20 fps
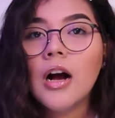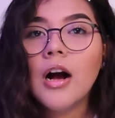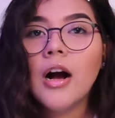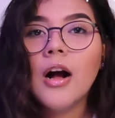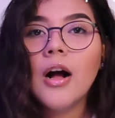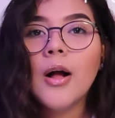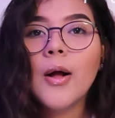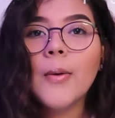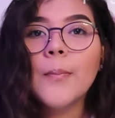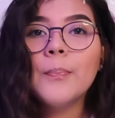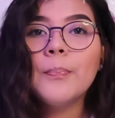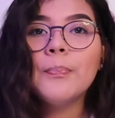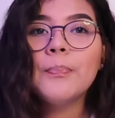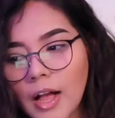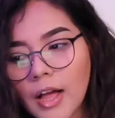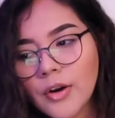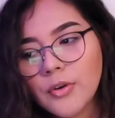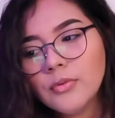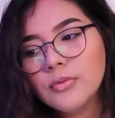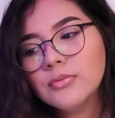
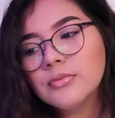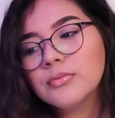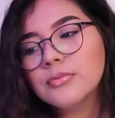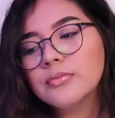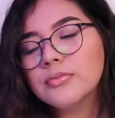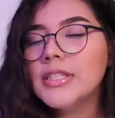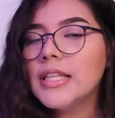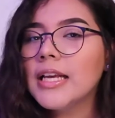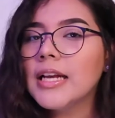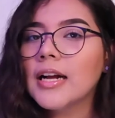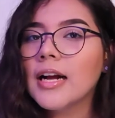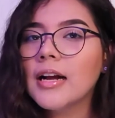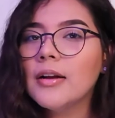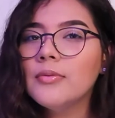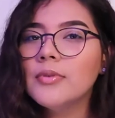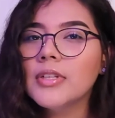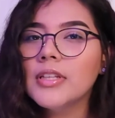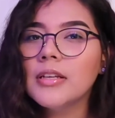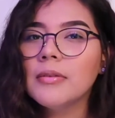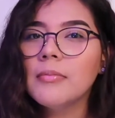I don't think I
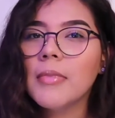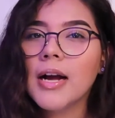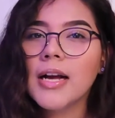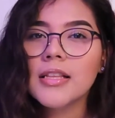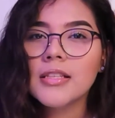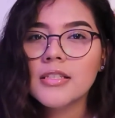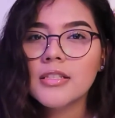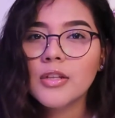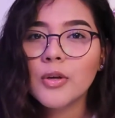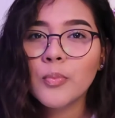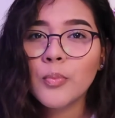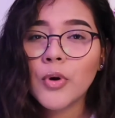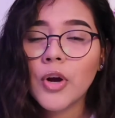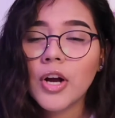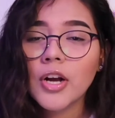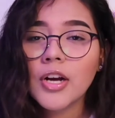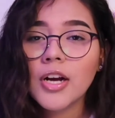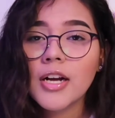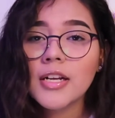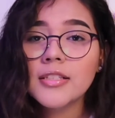really mind slow
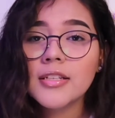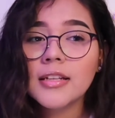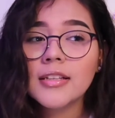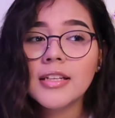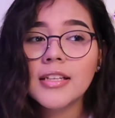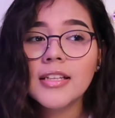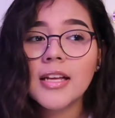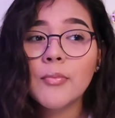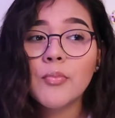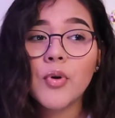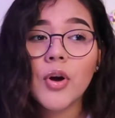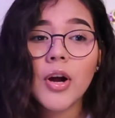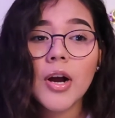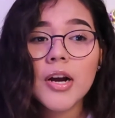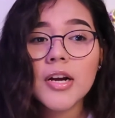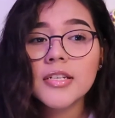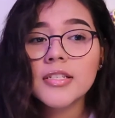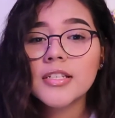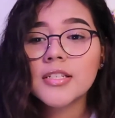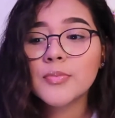progress. I think that
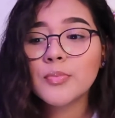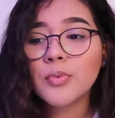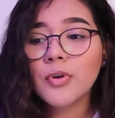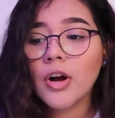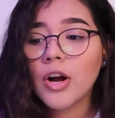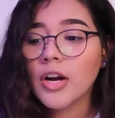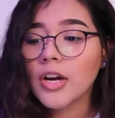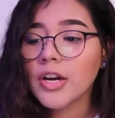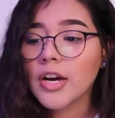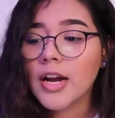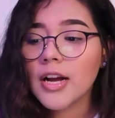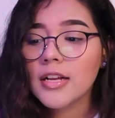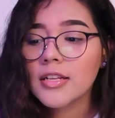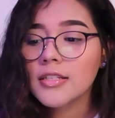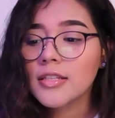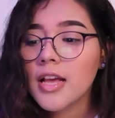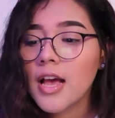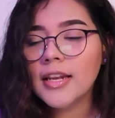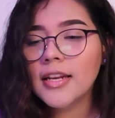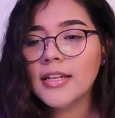progress is
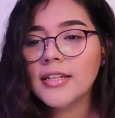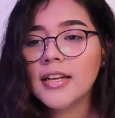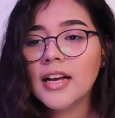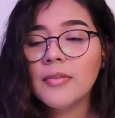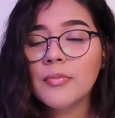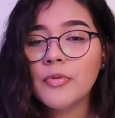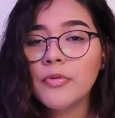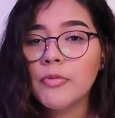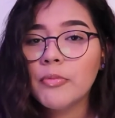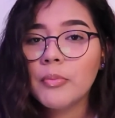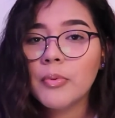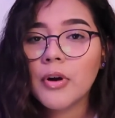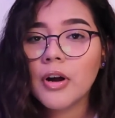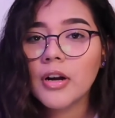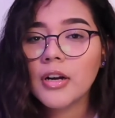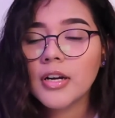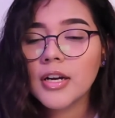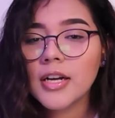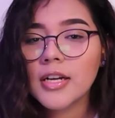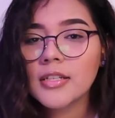progress. Any type of
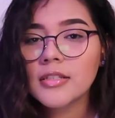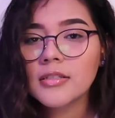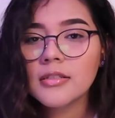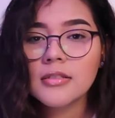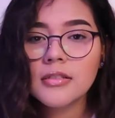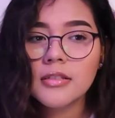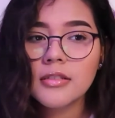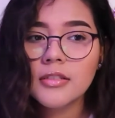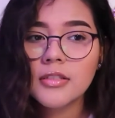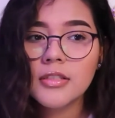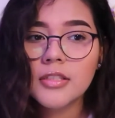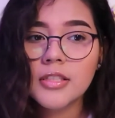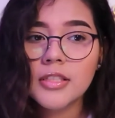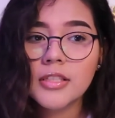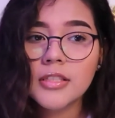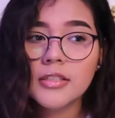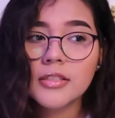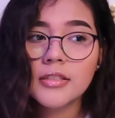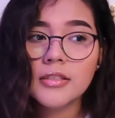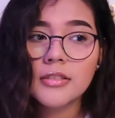progress
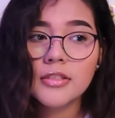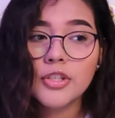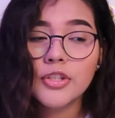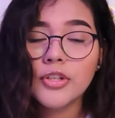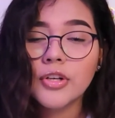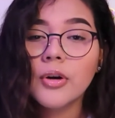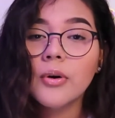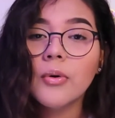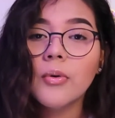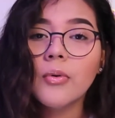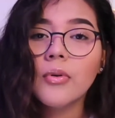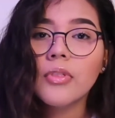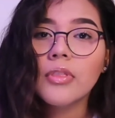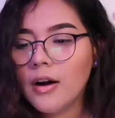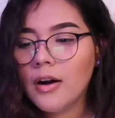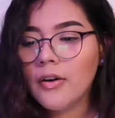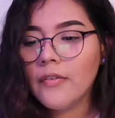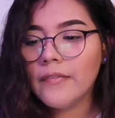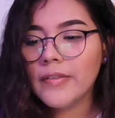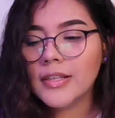is growth.
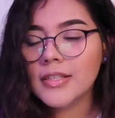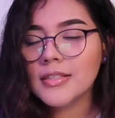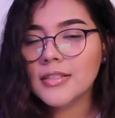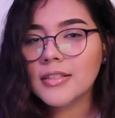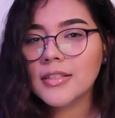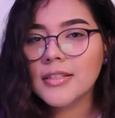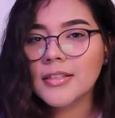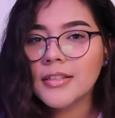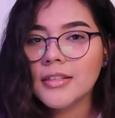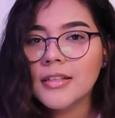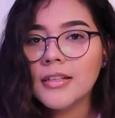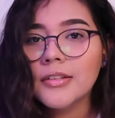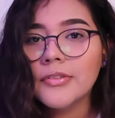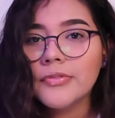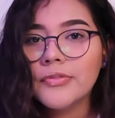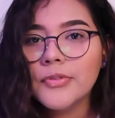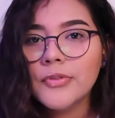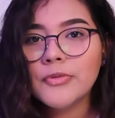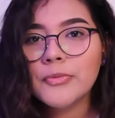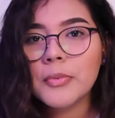Obviously, if
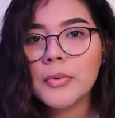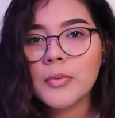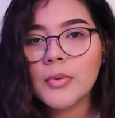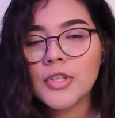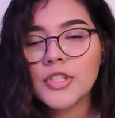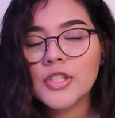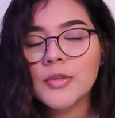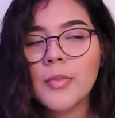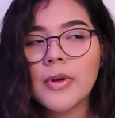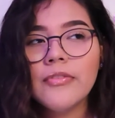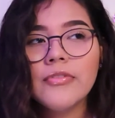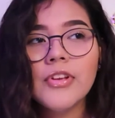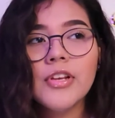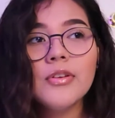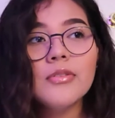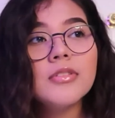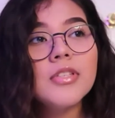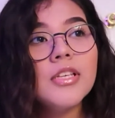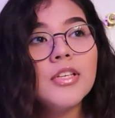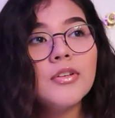you've been watching my
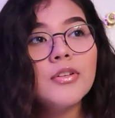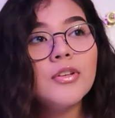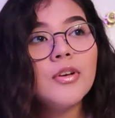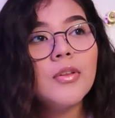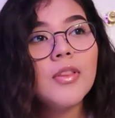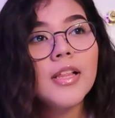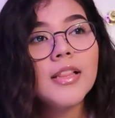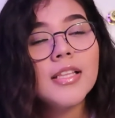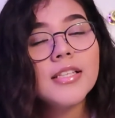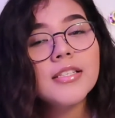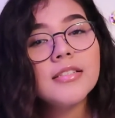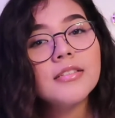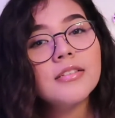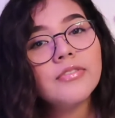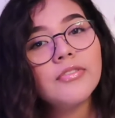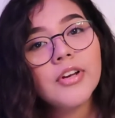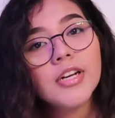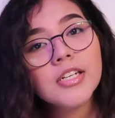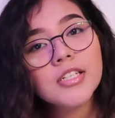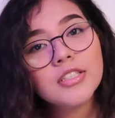videos, then you know that this is a
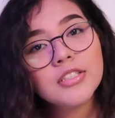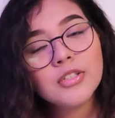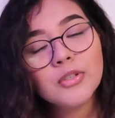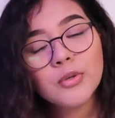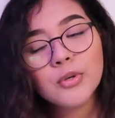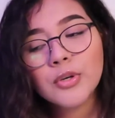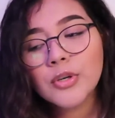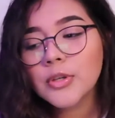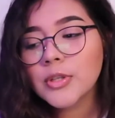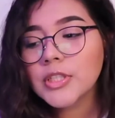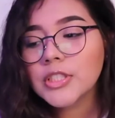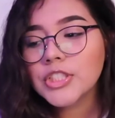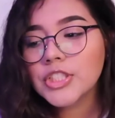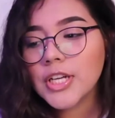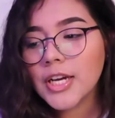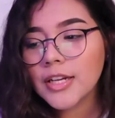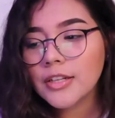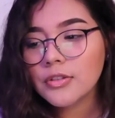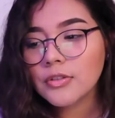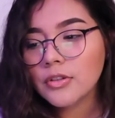very slow growing
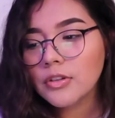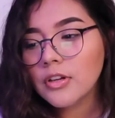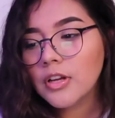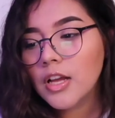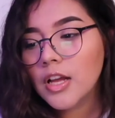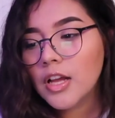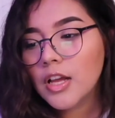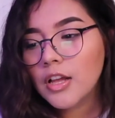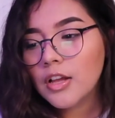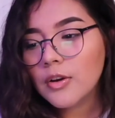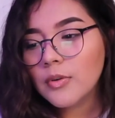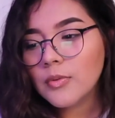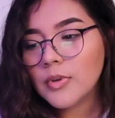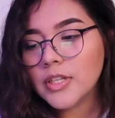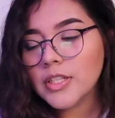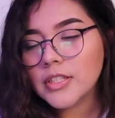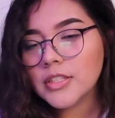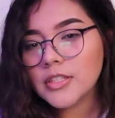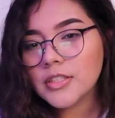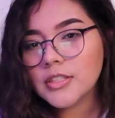channel,
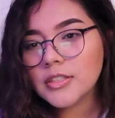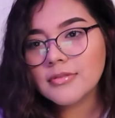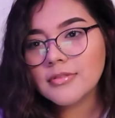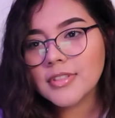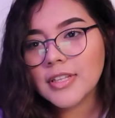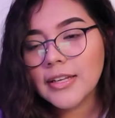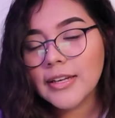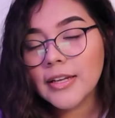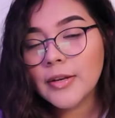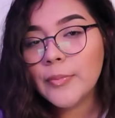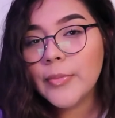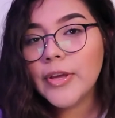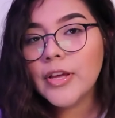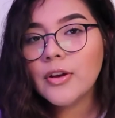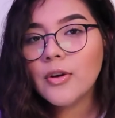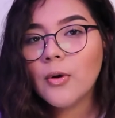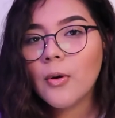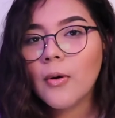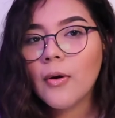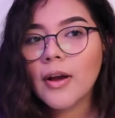which could be
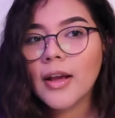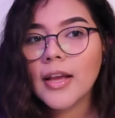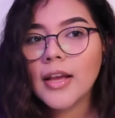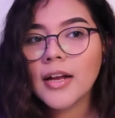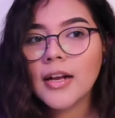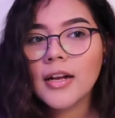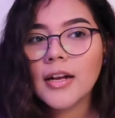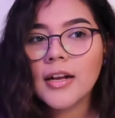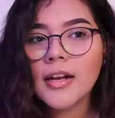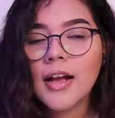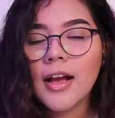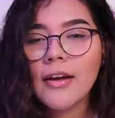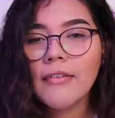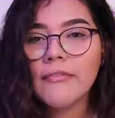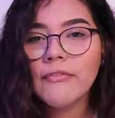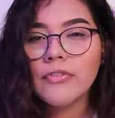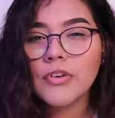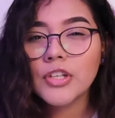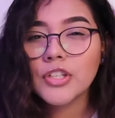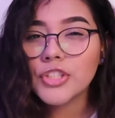annoying and
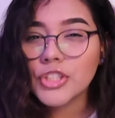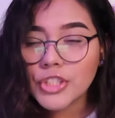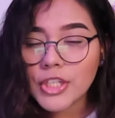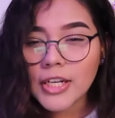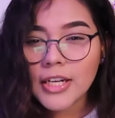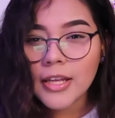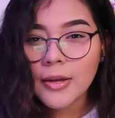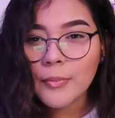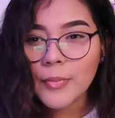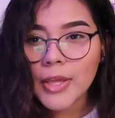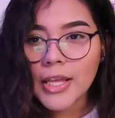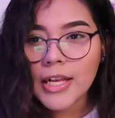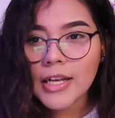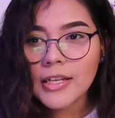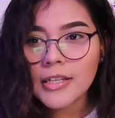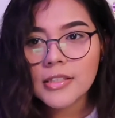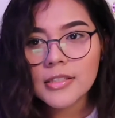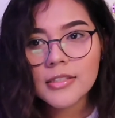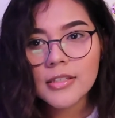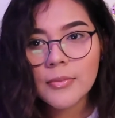frustrating
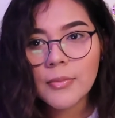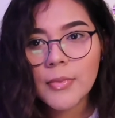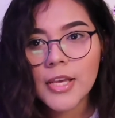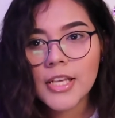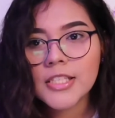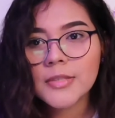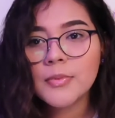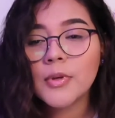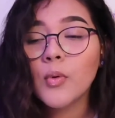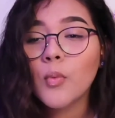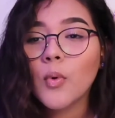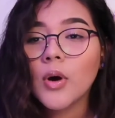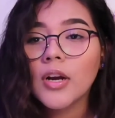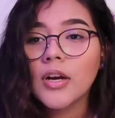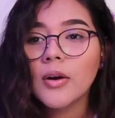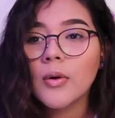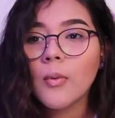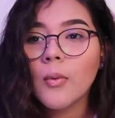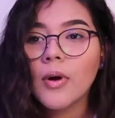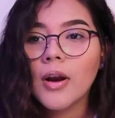because it makes me
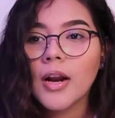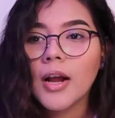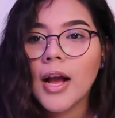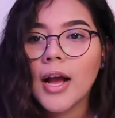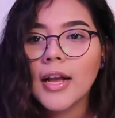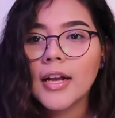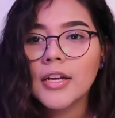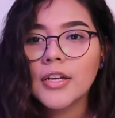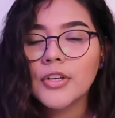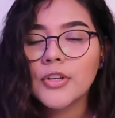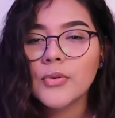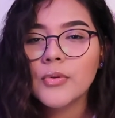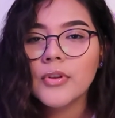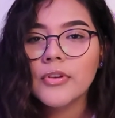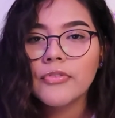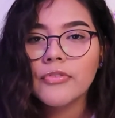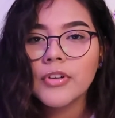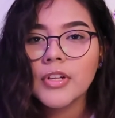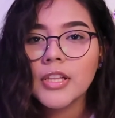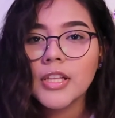wonder what I could do
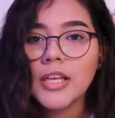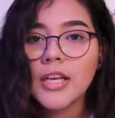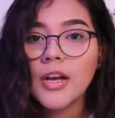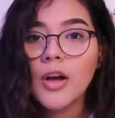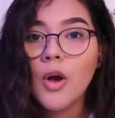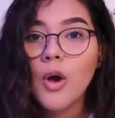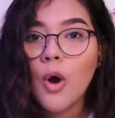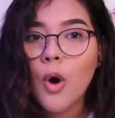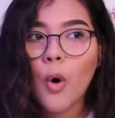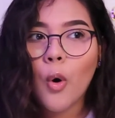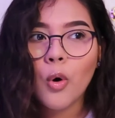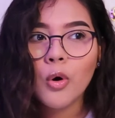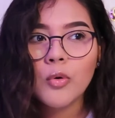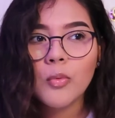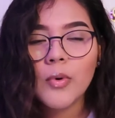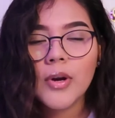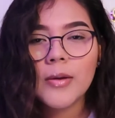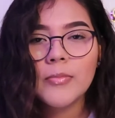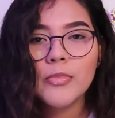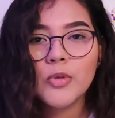differently or
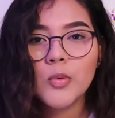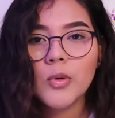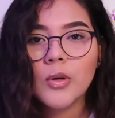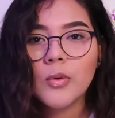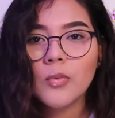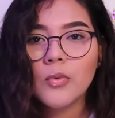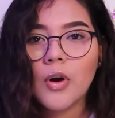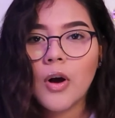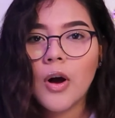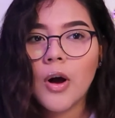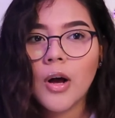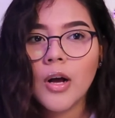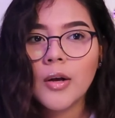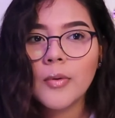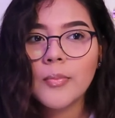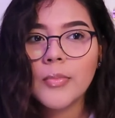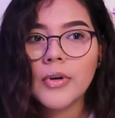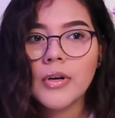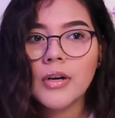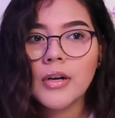what I'm doing wrong.
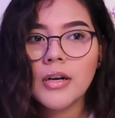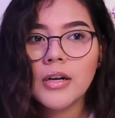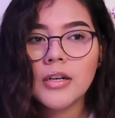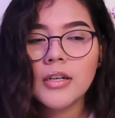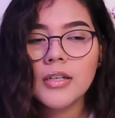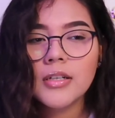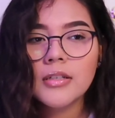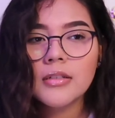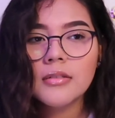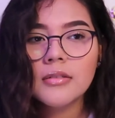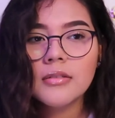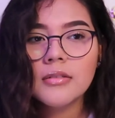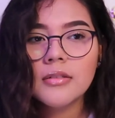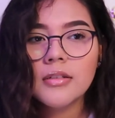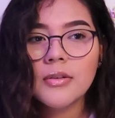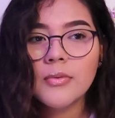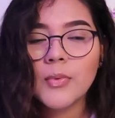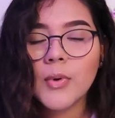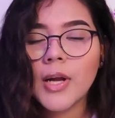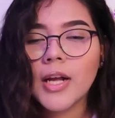But
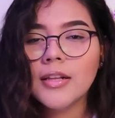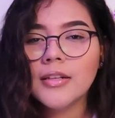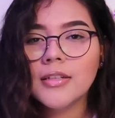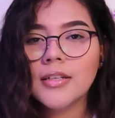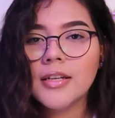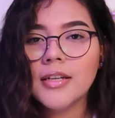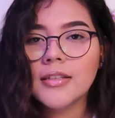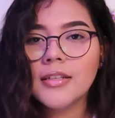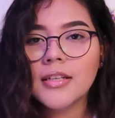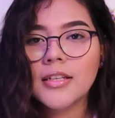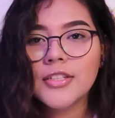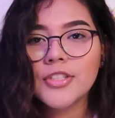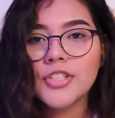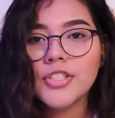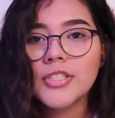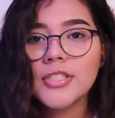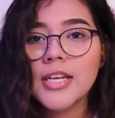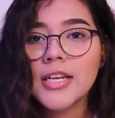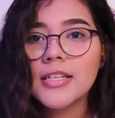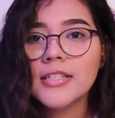in reality, I think it
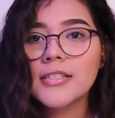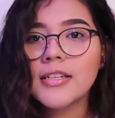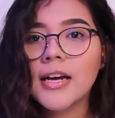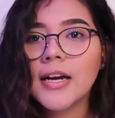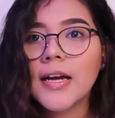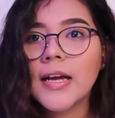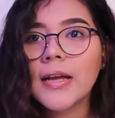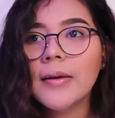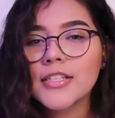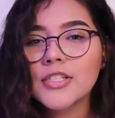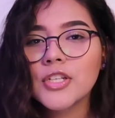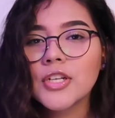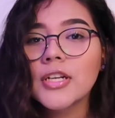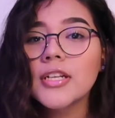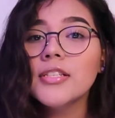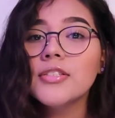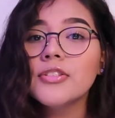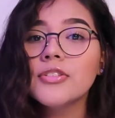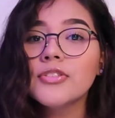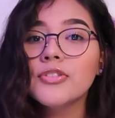just takes time. As long
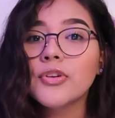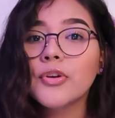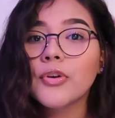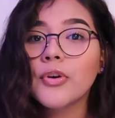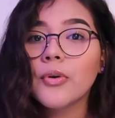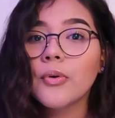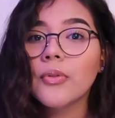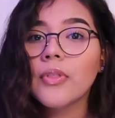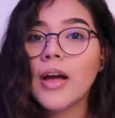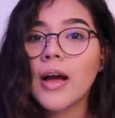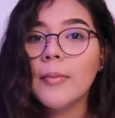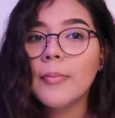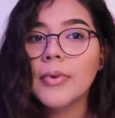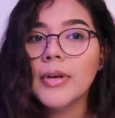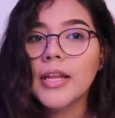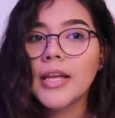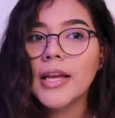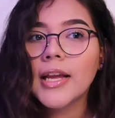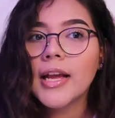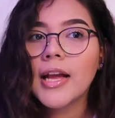as there's growth
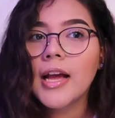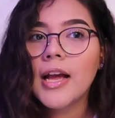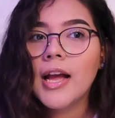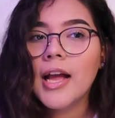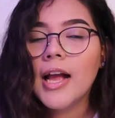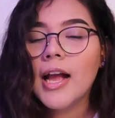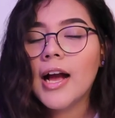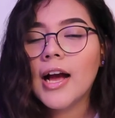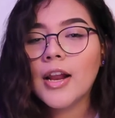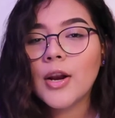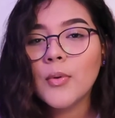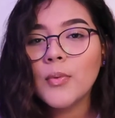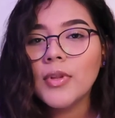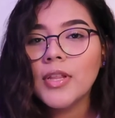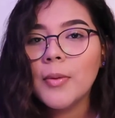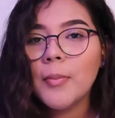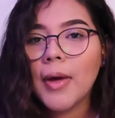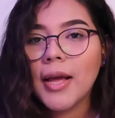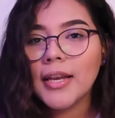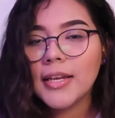happening, I don't
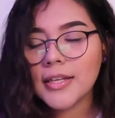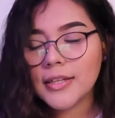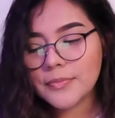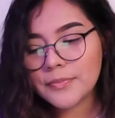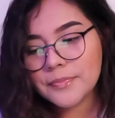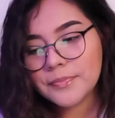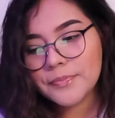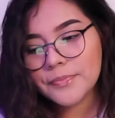really mind it.